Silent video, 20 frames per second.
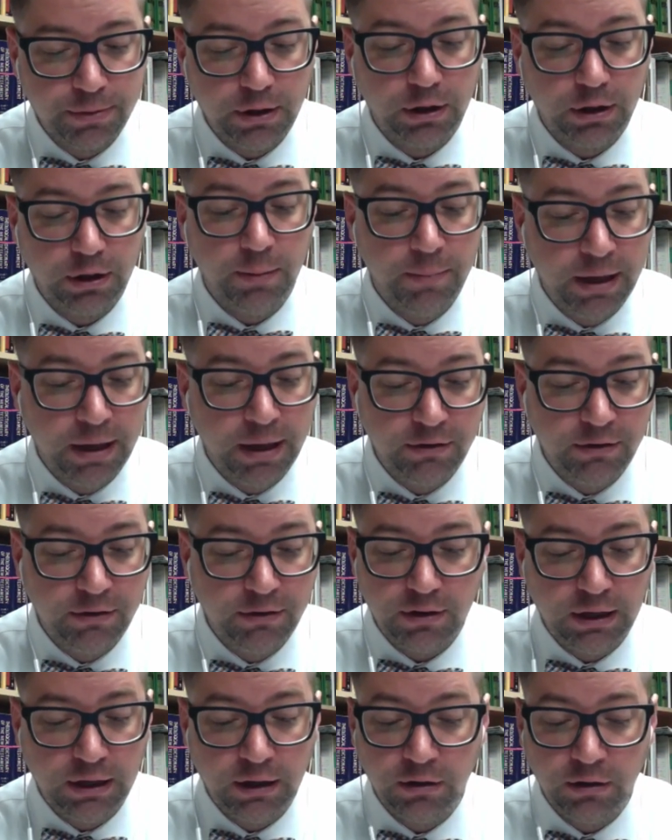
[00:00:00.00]
Lament
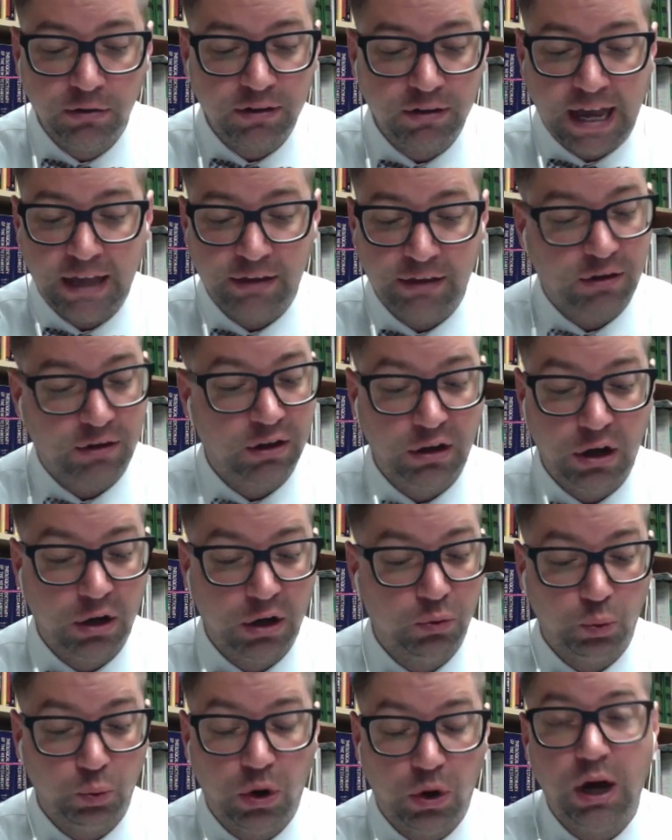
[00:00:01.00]
is asking
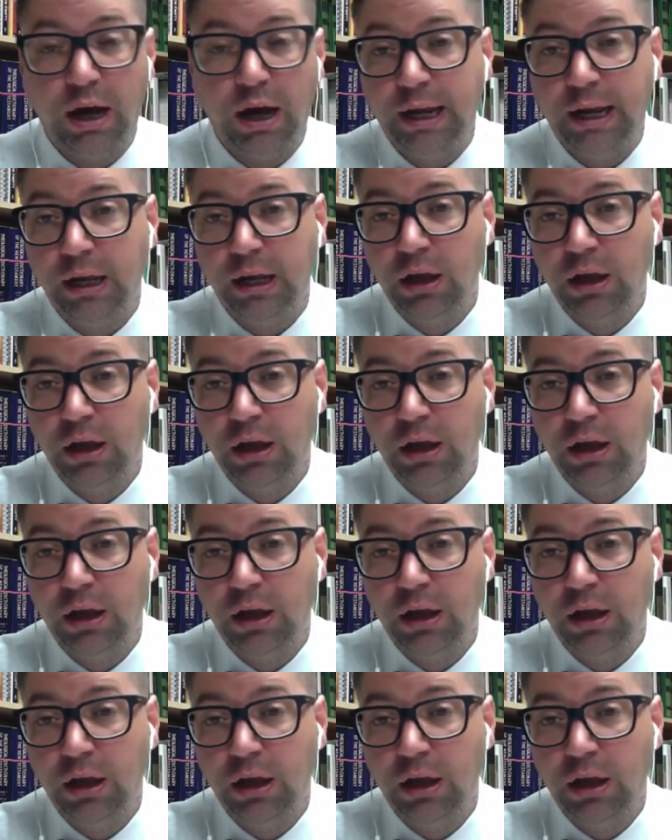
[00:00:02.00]
God why.